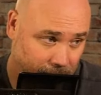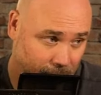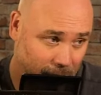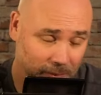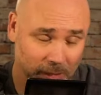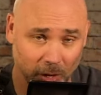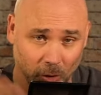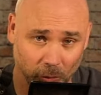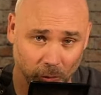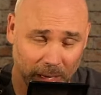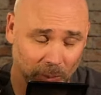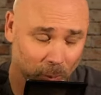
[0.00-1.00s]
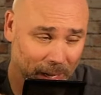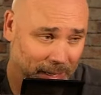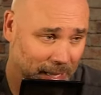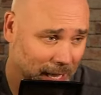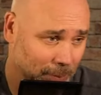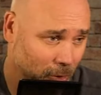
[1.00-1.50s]
and then hold the red and white
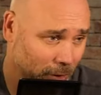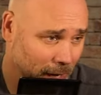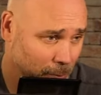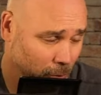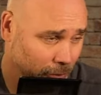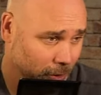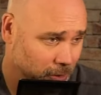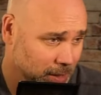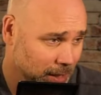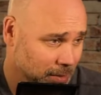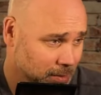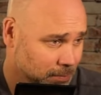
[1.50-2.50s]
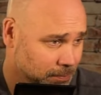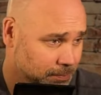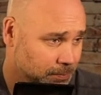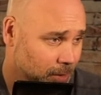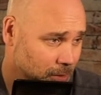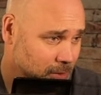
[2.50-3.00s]
game on April 13th
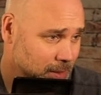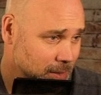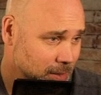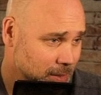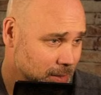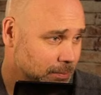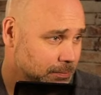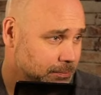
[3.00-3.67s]
on Saturday.